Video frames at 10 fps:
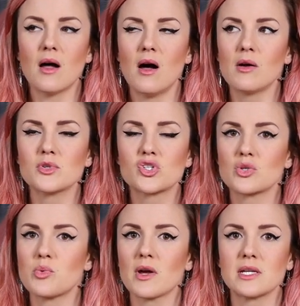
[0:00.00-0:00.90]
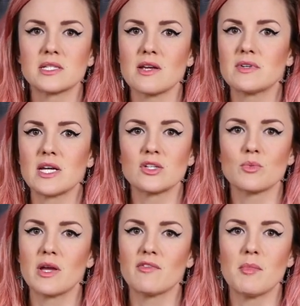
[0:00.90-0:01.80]
I was just working 7 days a
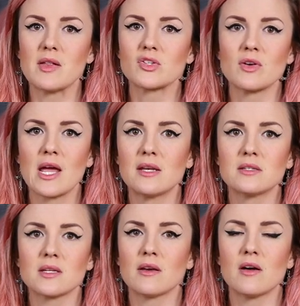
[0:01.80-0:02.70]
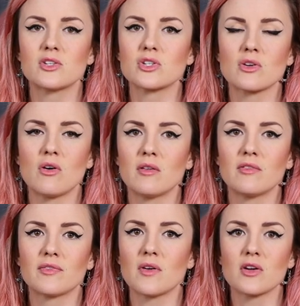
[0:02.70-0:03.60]
week for months on end, and I
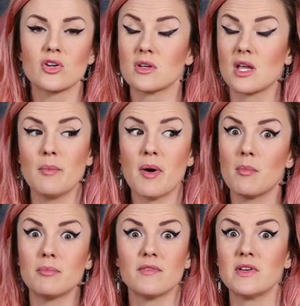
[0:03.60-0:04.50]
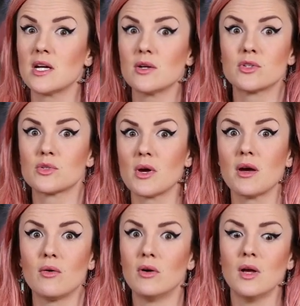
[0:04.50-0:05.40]
couldn't keep up the videos as
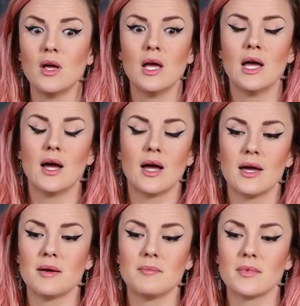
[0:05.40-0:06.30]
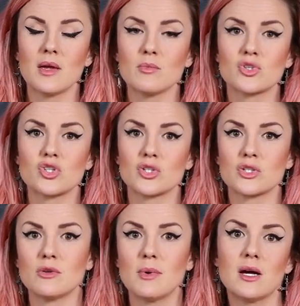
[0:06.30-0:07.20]
well. It was just
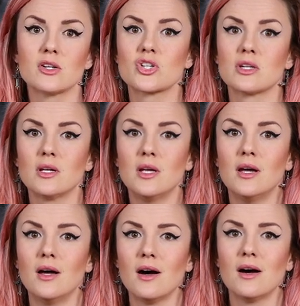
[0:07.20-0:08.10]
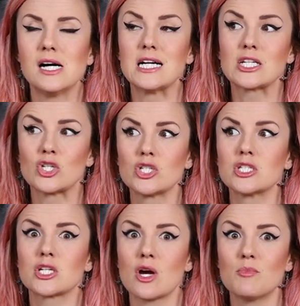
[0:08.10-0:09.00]
too much. I
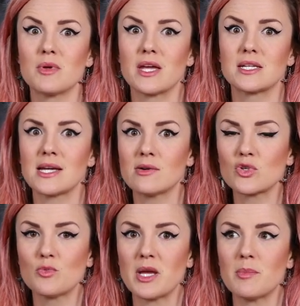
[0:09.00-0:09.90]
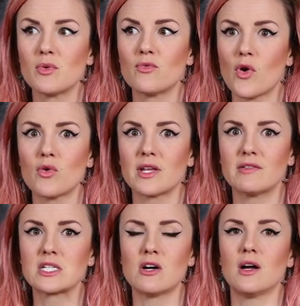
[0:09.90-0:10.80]
couldn't cope with it. How do people vlog
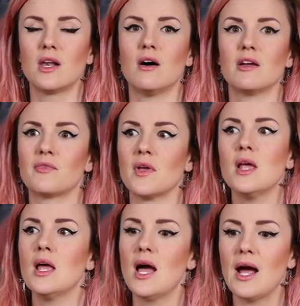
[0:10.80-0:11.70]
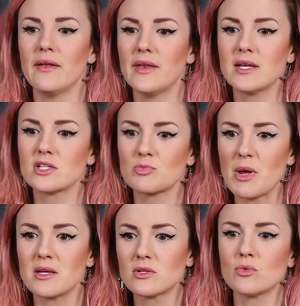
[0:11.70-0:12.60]
their entire life and then
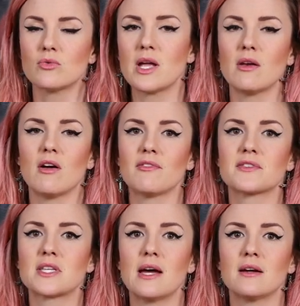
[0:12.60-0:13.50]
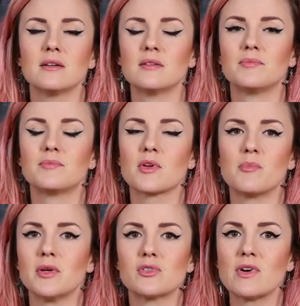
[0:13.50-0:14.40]
spend all their life sat at a
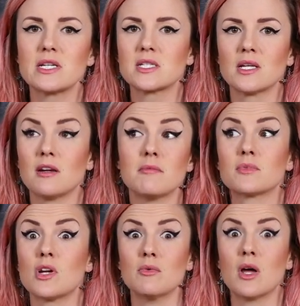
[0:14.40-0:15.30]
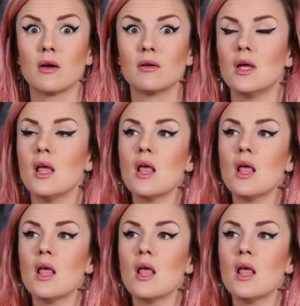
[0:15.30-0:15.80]
computer editing it? Don't know.